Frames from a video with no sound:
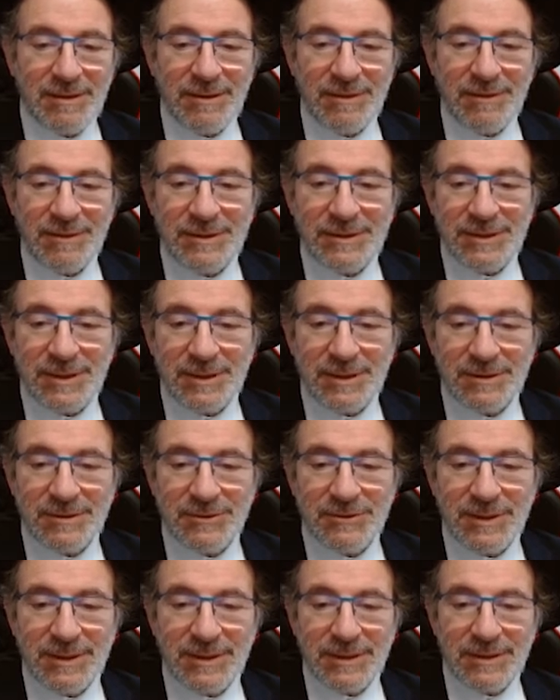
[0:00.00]
The second
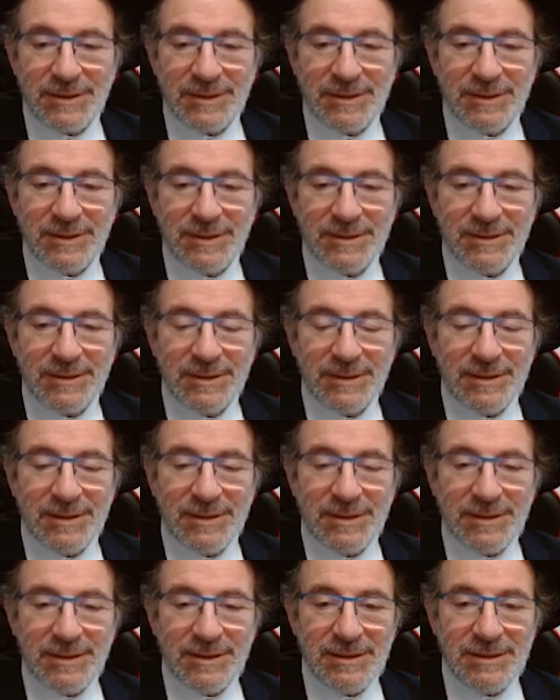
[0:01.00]
rank
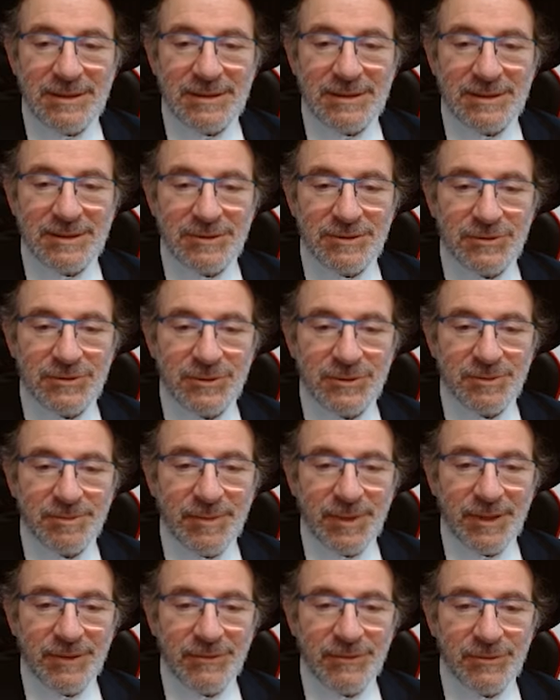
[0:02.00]
is controlled
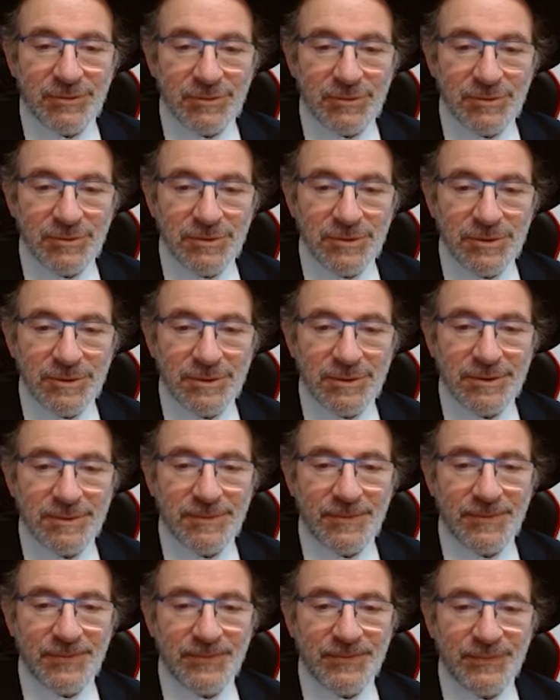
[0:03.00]
by the rook.
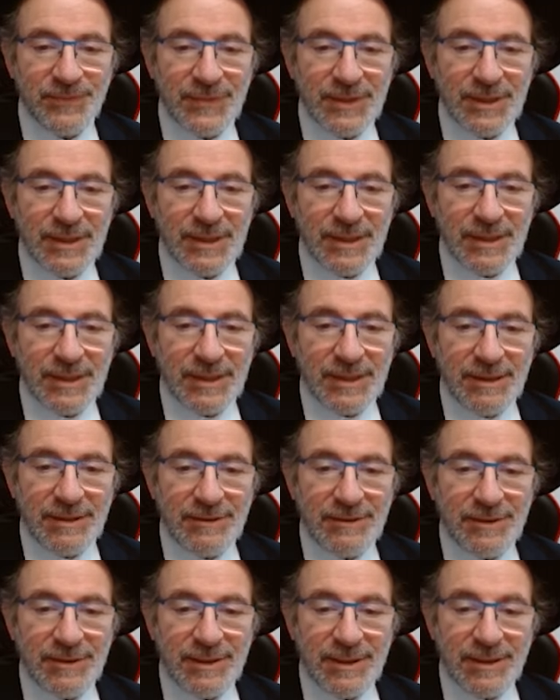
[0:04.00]

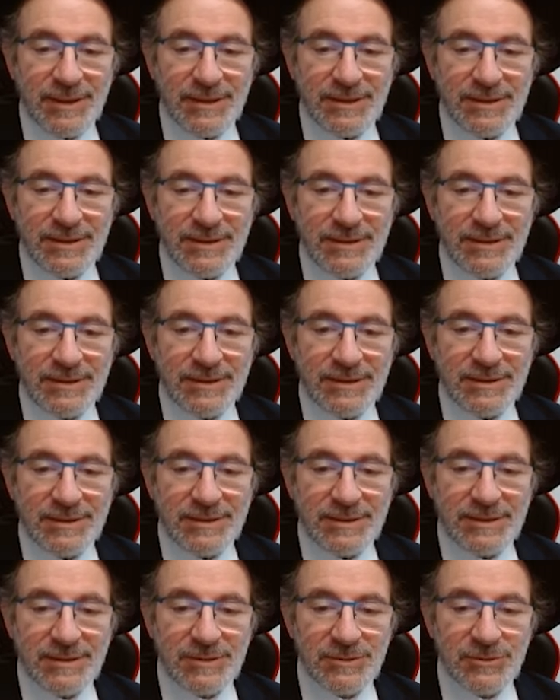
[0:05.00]
The knight
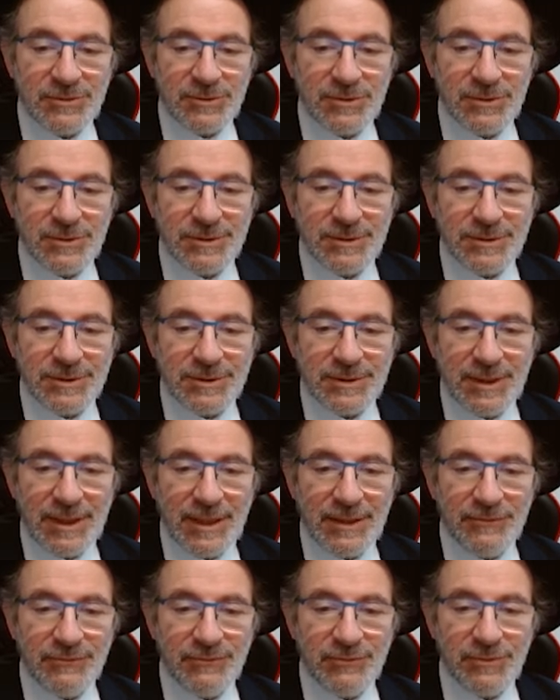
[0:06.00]
controls
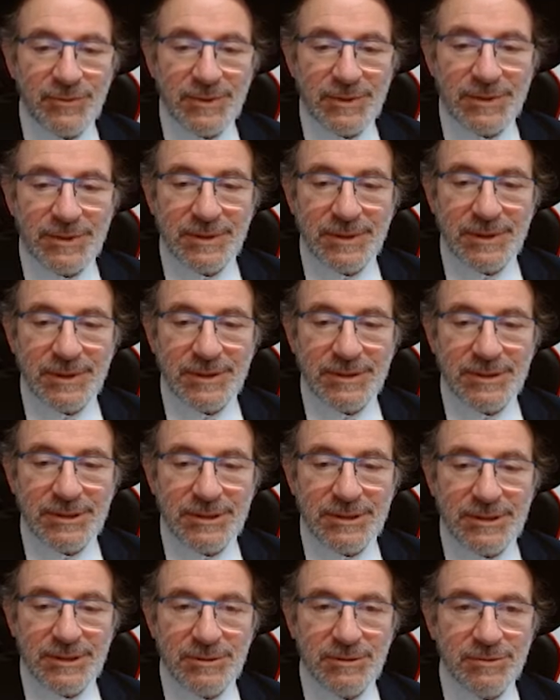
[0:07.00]
F1 and
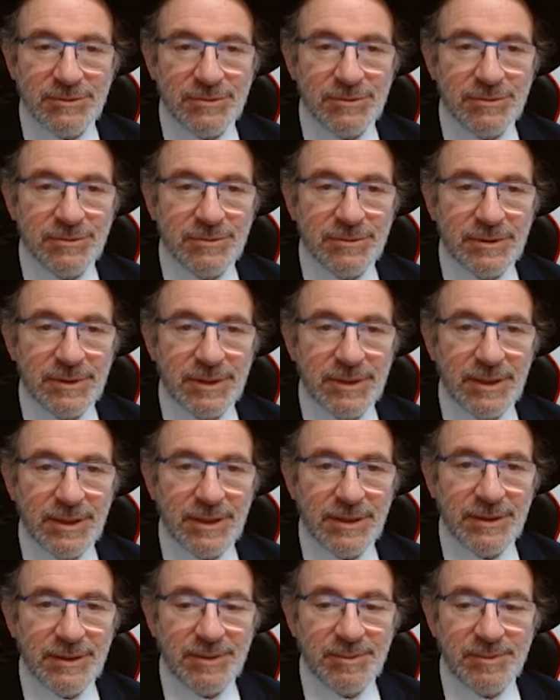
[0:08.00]
G2,
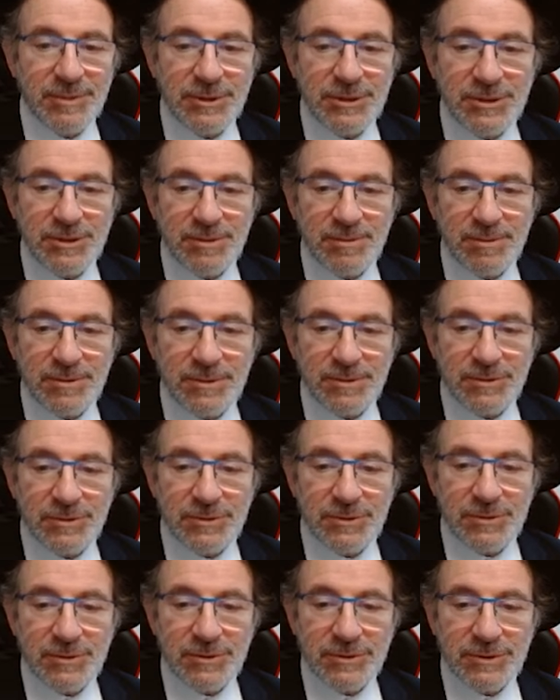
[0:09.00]
and the bishop
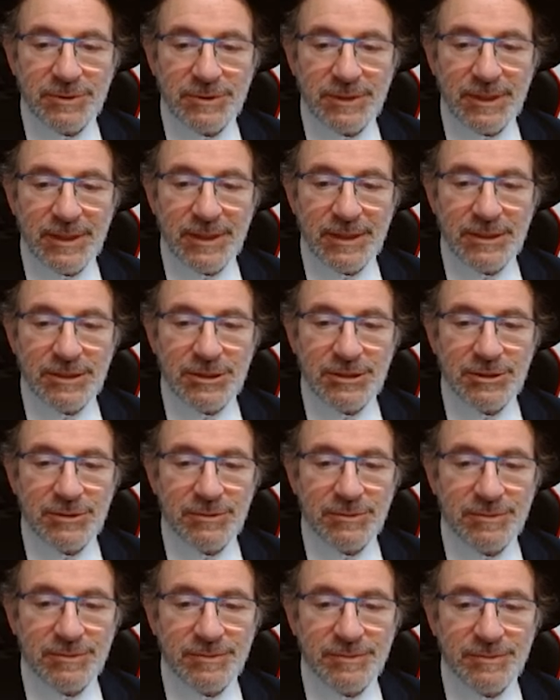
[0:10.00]
controls H2.